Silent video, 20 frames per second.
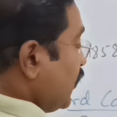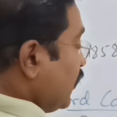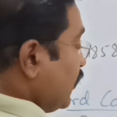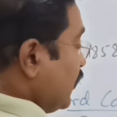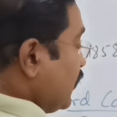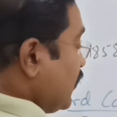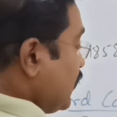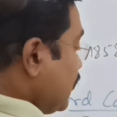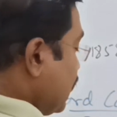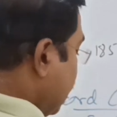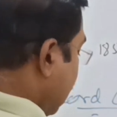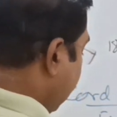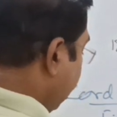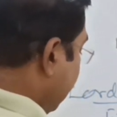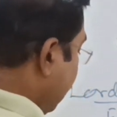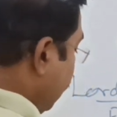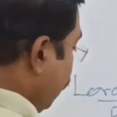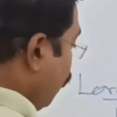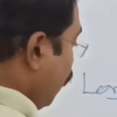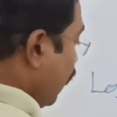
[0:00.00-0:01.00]
This is a now
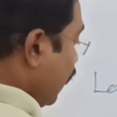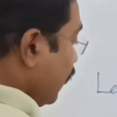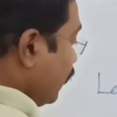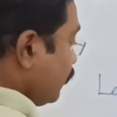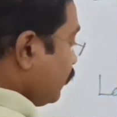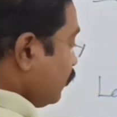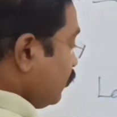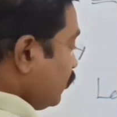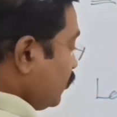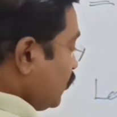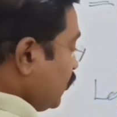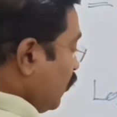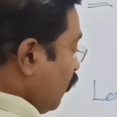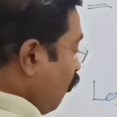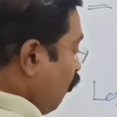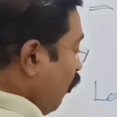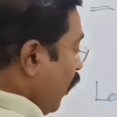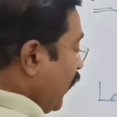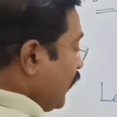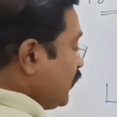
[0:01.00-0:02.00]
new word,
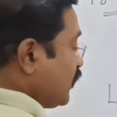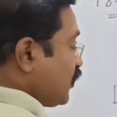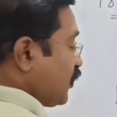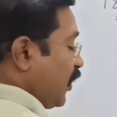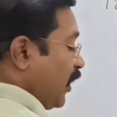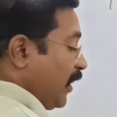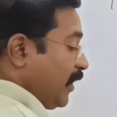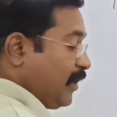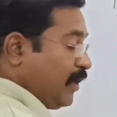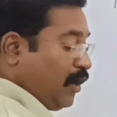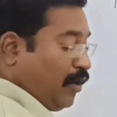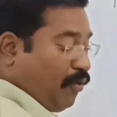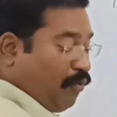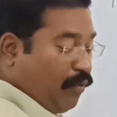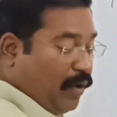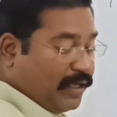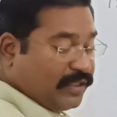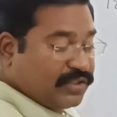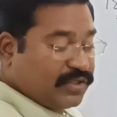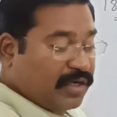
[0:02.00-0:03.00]
Viceroy.
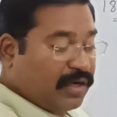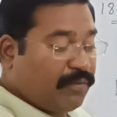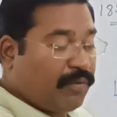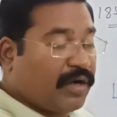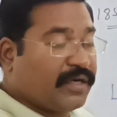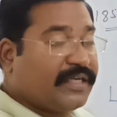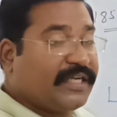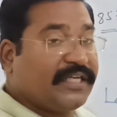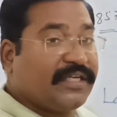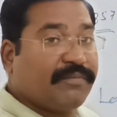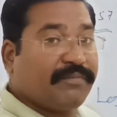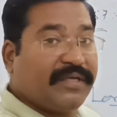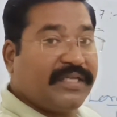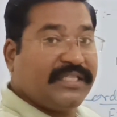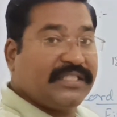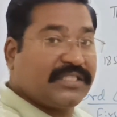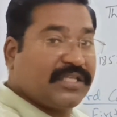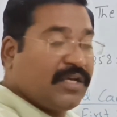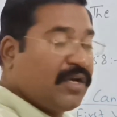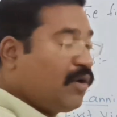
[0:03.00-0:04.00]
Viceroy, what it
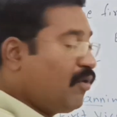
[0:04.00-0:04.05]
means?